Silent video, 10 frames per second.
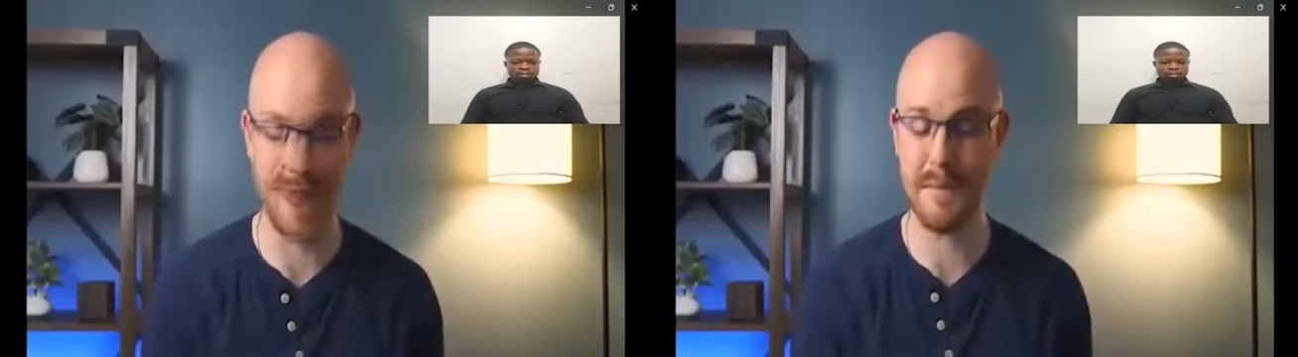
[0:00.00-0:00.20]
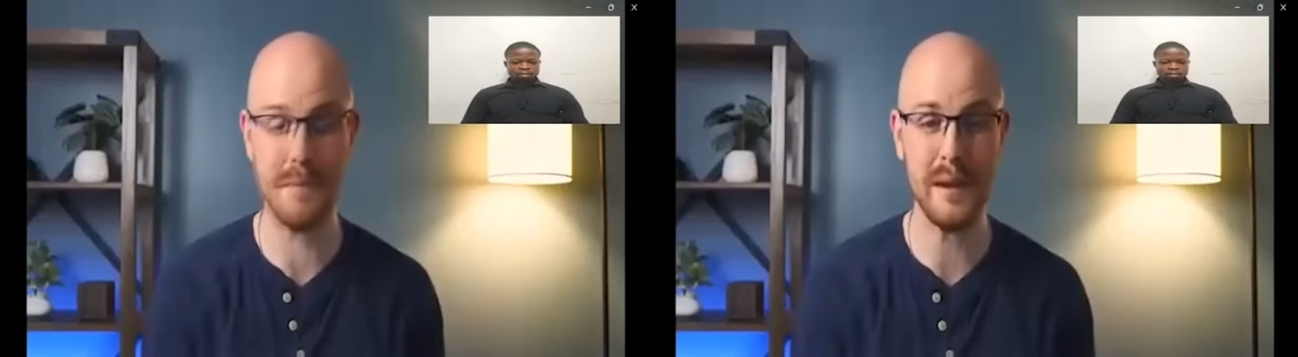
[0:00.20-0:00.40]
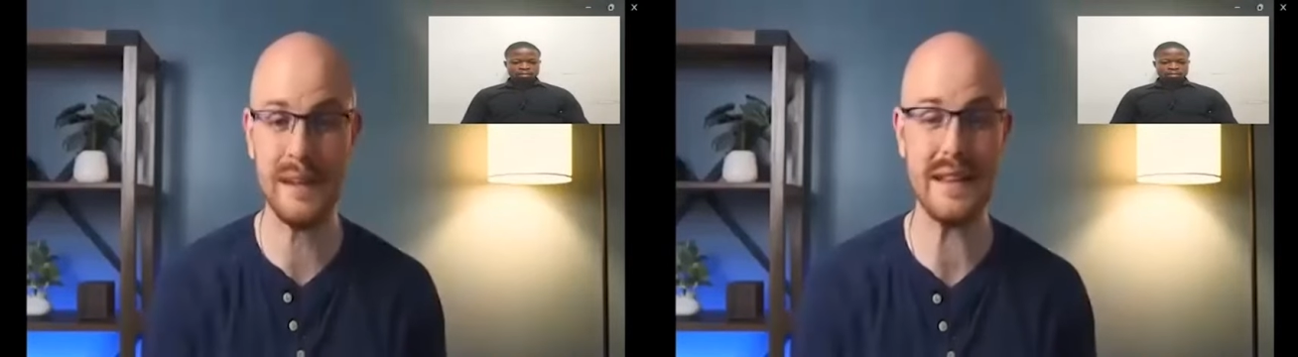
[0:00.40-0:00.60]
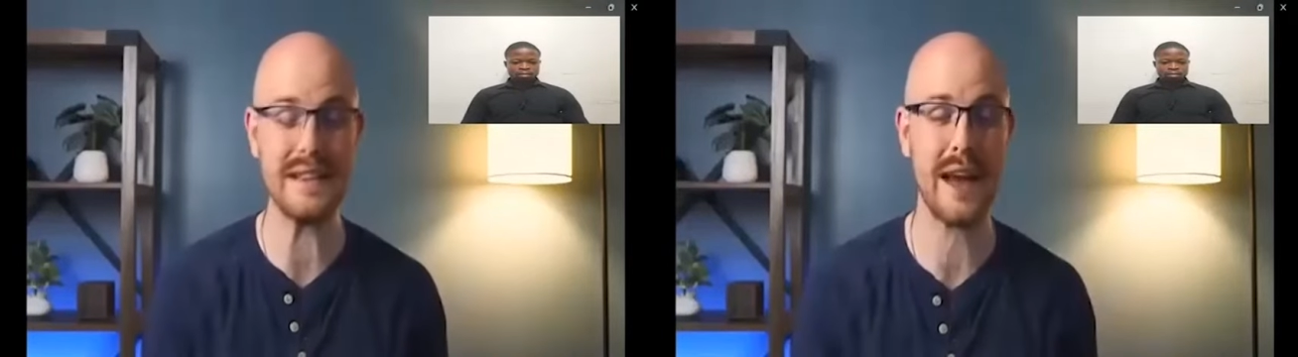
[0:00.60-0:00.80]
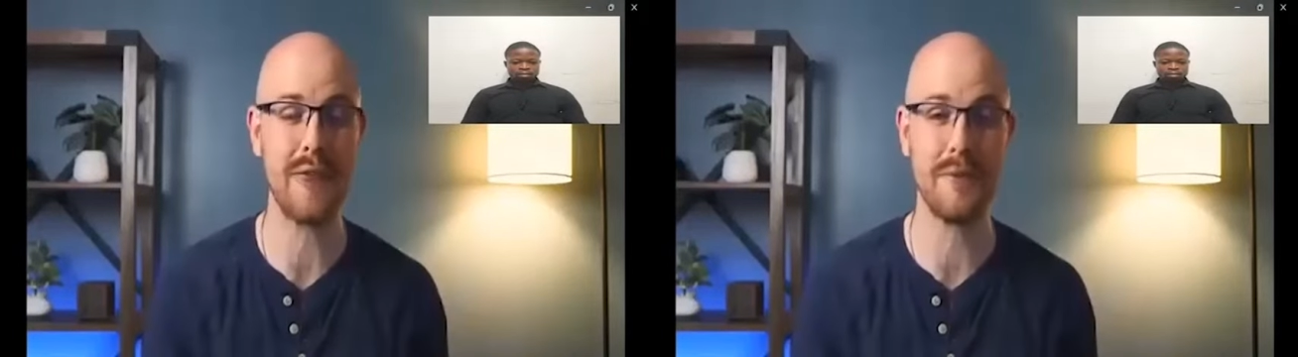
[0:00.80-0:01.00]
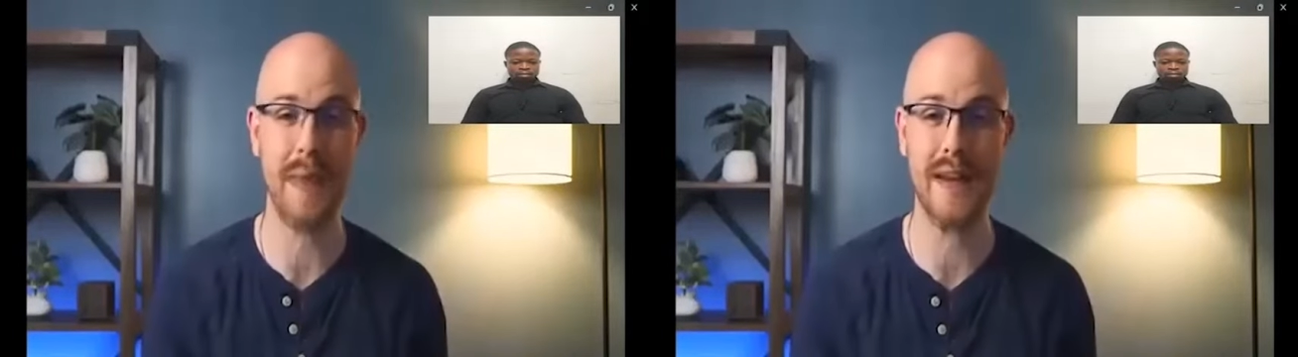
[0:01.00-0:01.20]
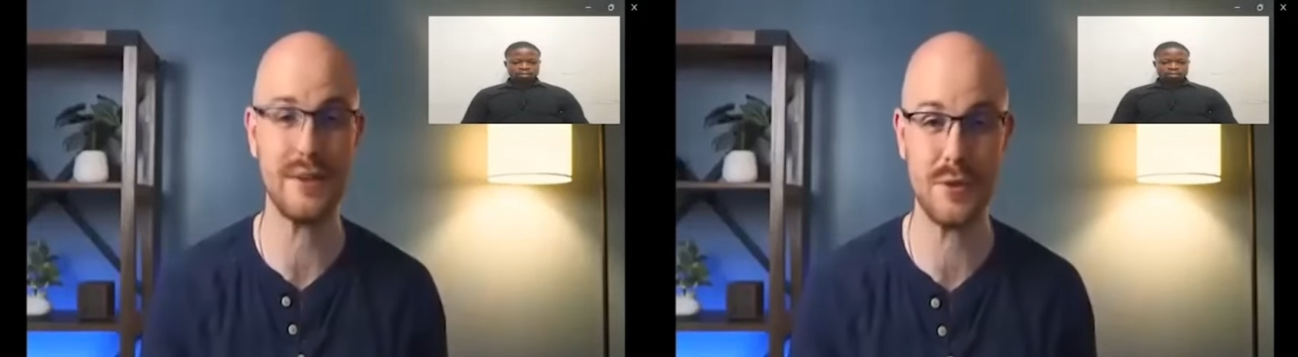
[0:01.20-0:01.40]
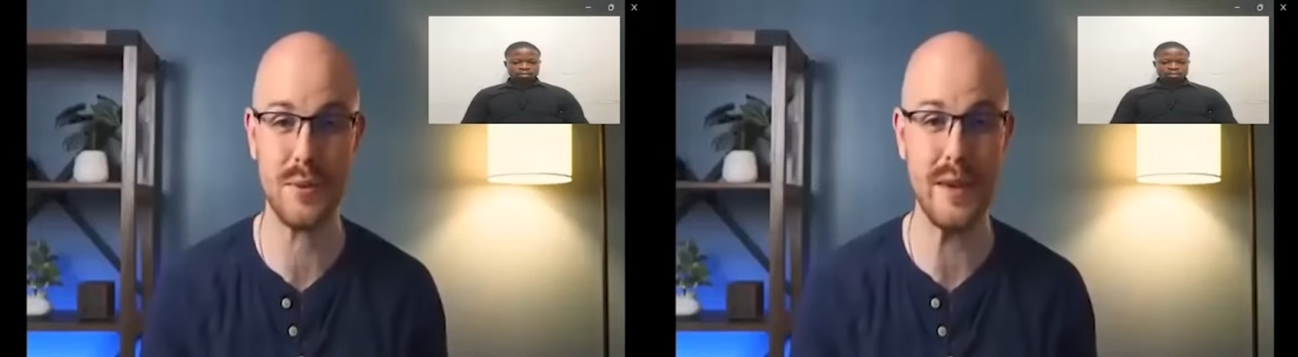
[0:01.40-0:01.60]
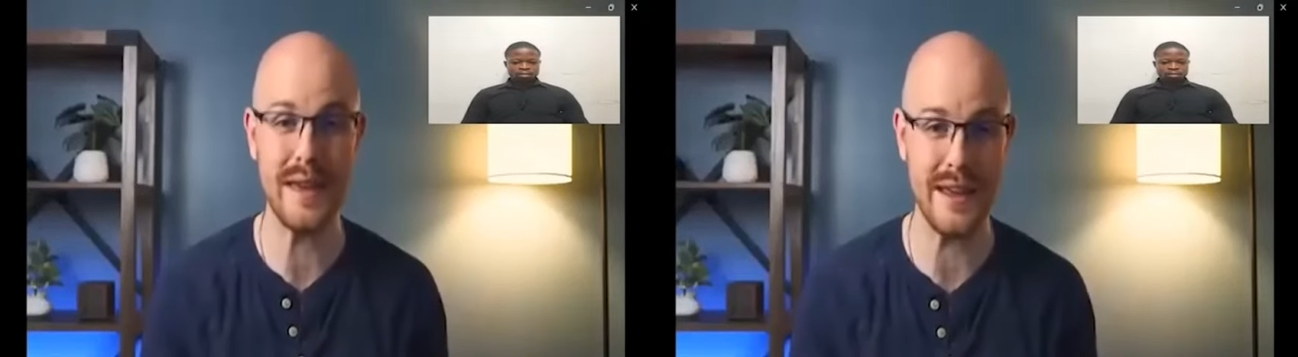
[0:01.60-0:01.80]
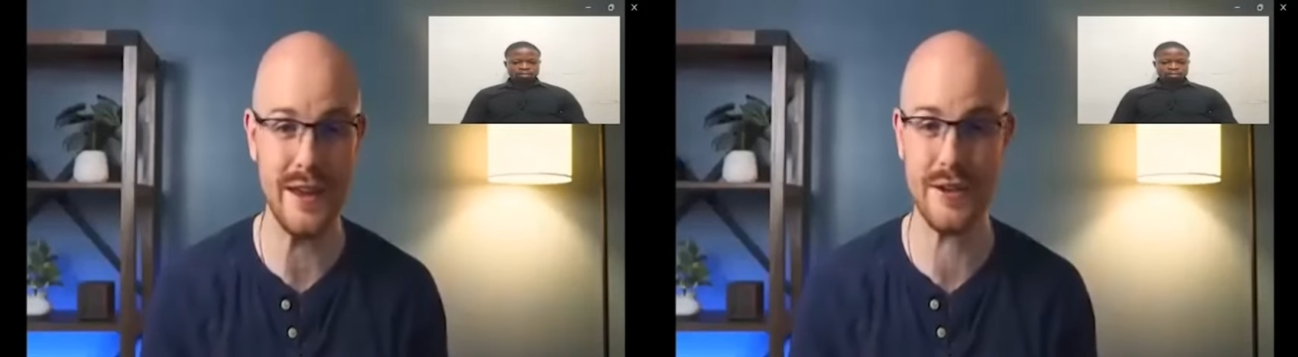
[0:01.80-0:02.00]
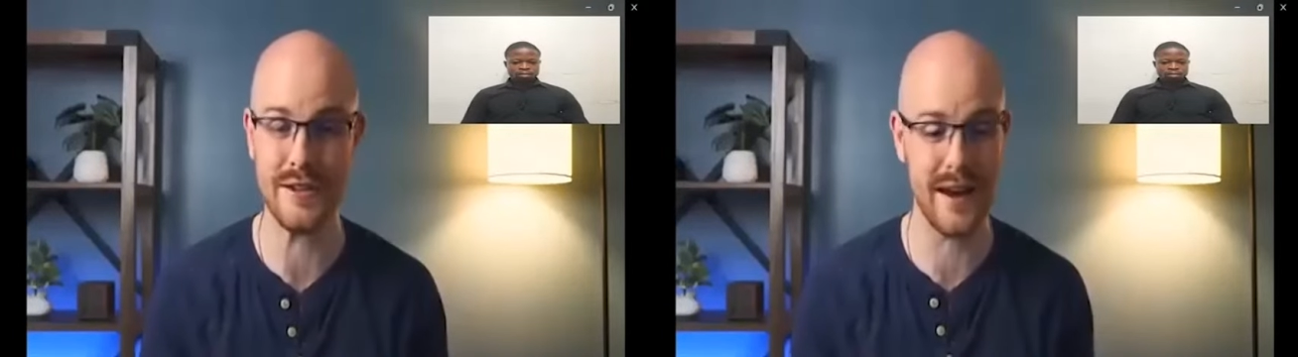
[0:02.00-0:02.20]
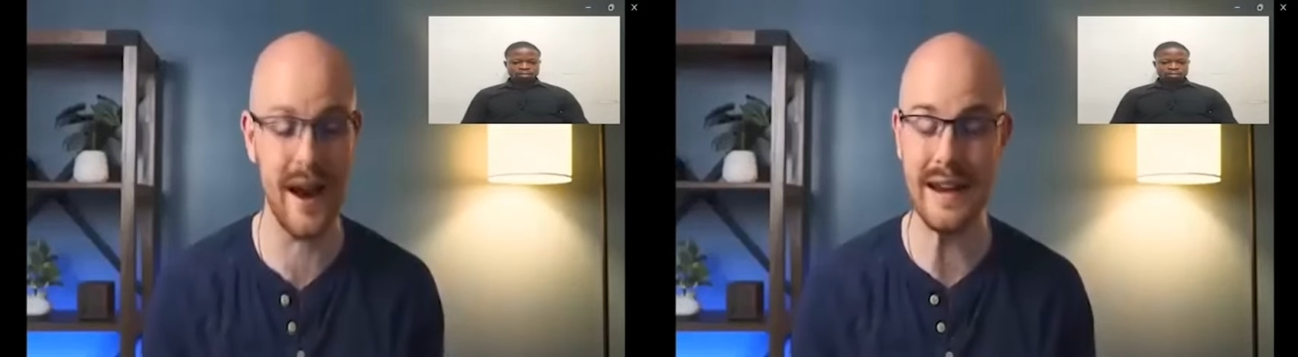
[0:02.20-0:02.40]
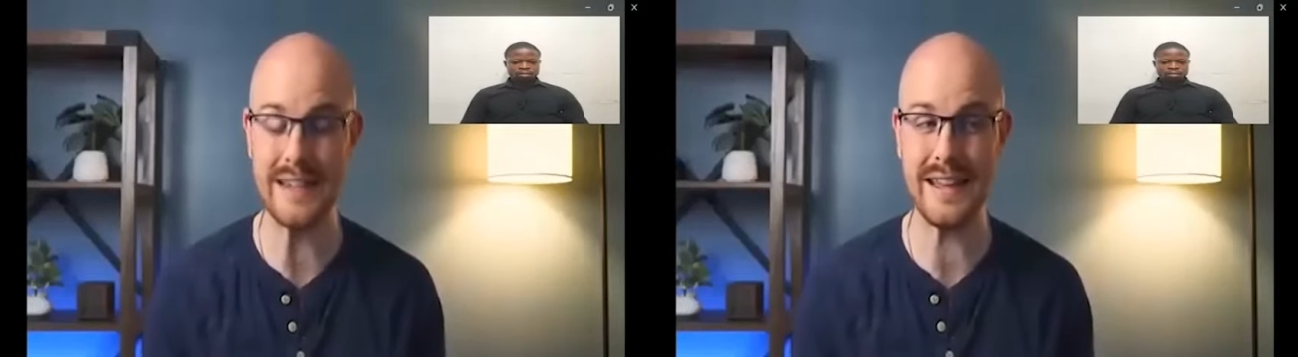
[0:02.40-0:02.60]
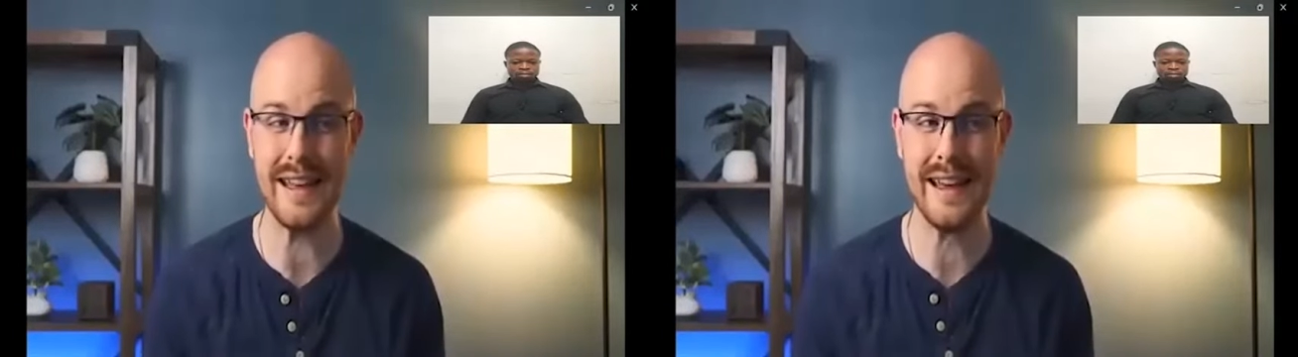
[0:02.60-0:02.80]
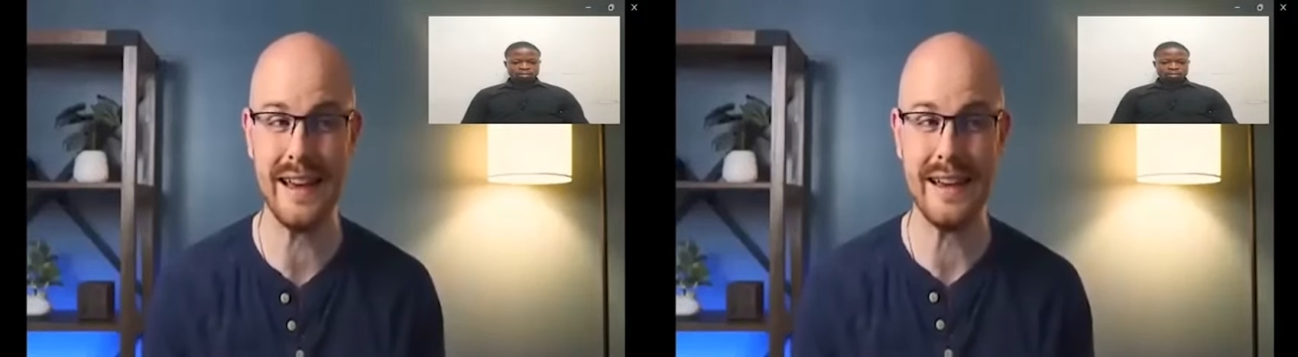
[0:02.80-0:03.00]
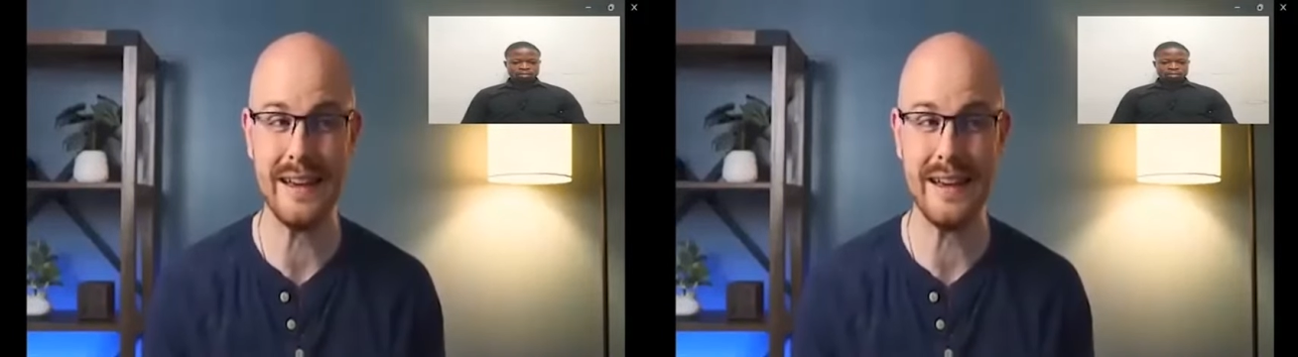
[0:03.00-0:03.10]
I've been building this out for the past 3 years, and honestly,